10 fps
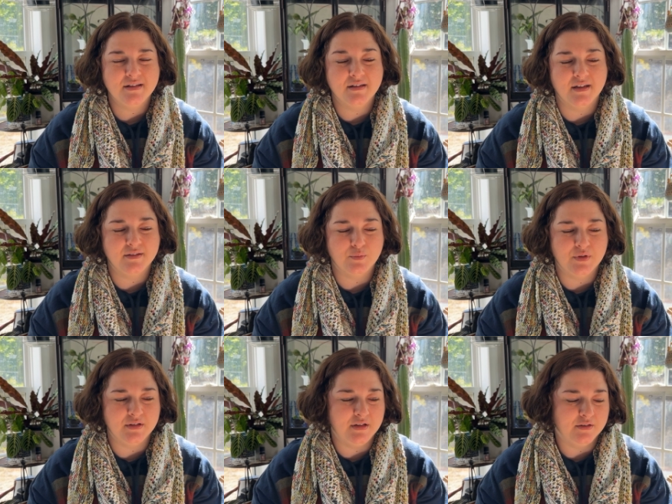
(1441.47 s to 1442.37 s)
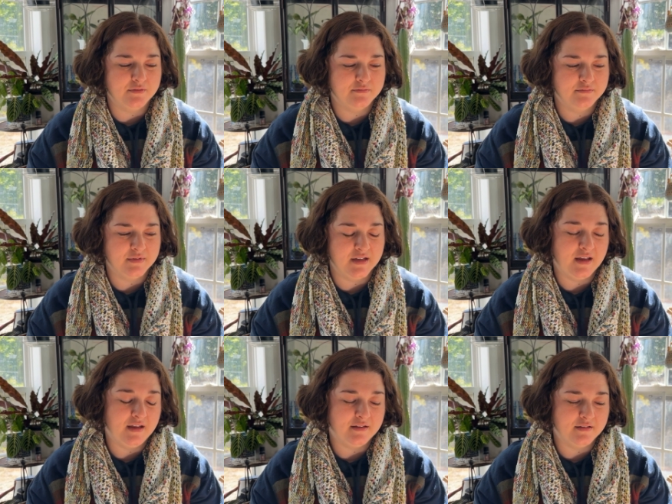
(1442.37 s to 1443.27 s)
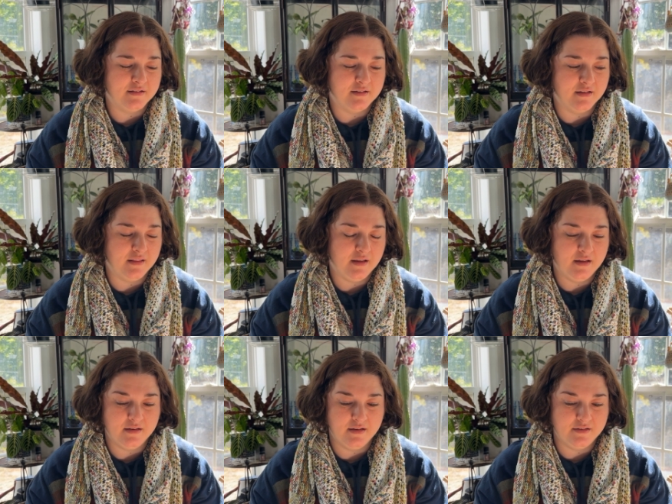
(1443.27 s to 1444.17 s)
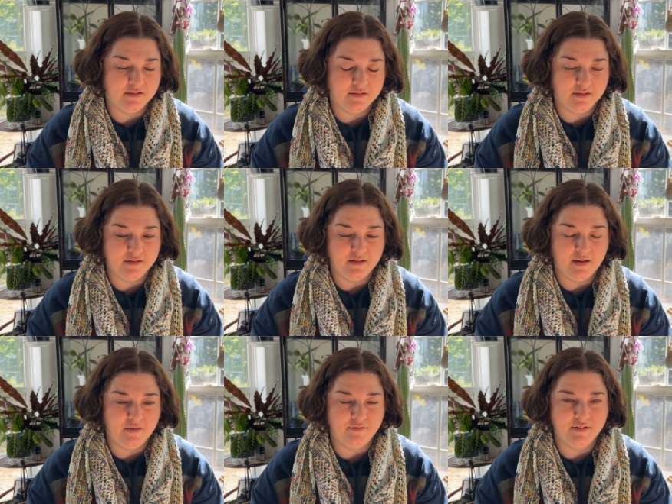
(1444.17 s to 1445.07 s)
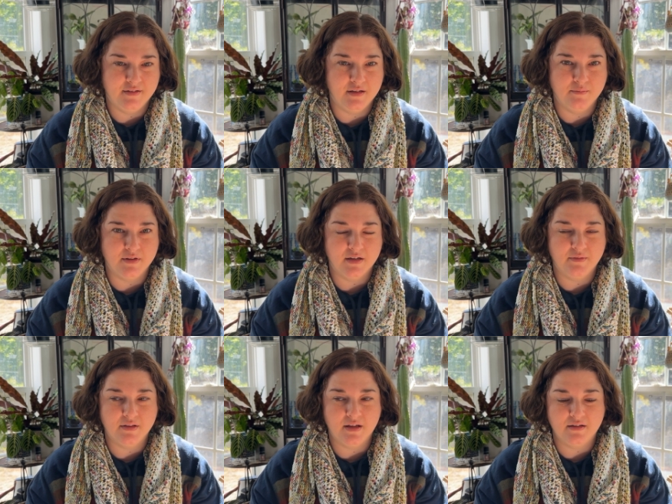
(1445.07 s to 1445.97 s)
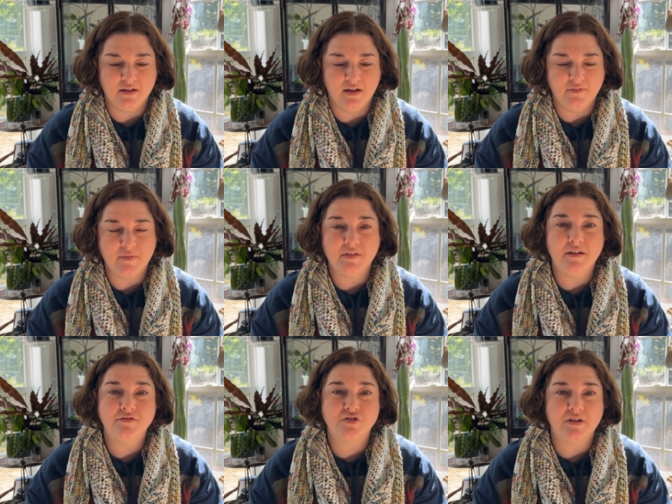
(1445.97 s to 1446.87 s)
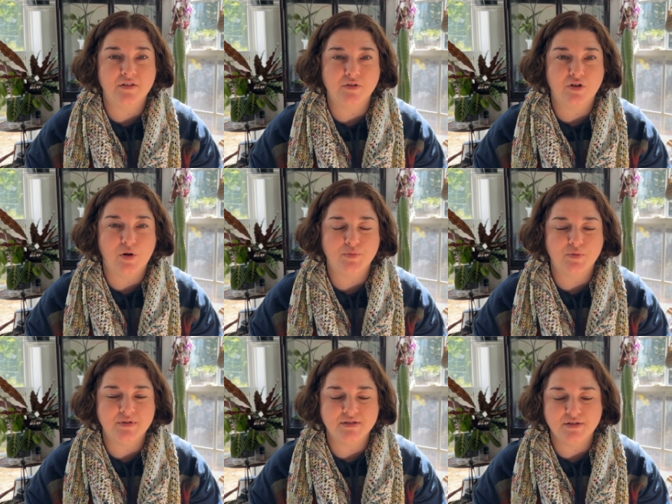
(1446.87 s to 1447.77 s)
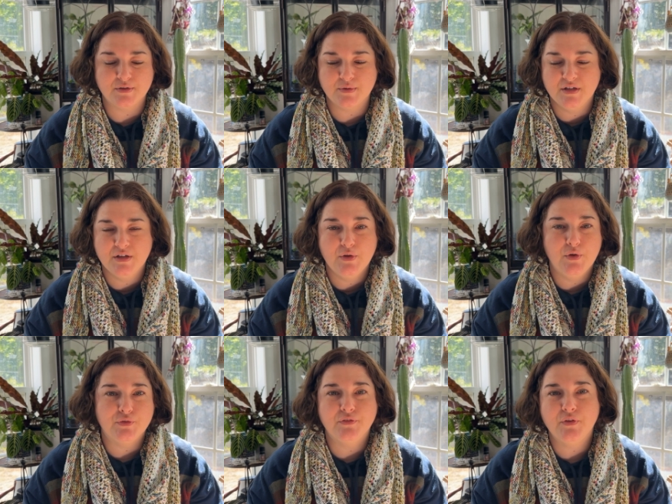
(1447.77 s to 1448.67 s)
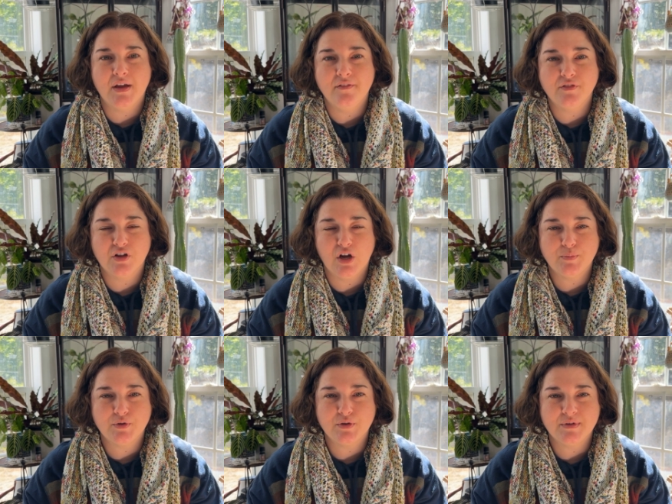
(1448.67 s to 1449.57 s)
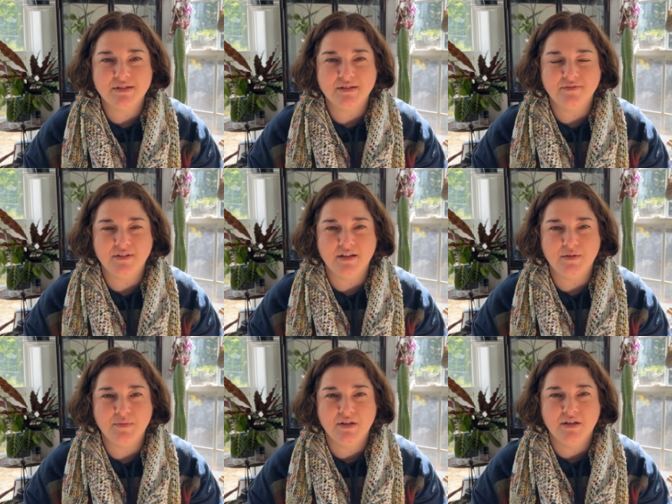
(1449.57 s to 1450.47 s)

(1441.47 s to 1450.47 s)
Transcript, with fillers: nice wooden needle. I can't deny that. It just doesn't have the tip that I would like to have. I would love to try their copper ones though. So if you have the copper ones of them,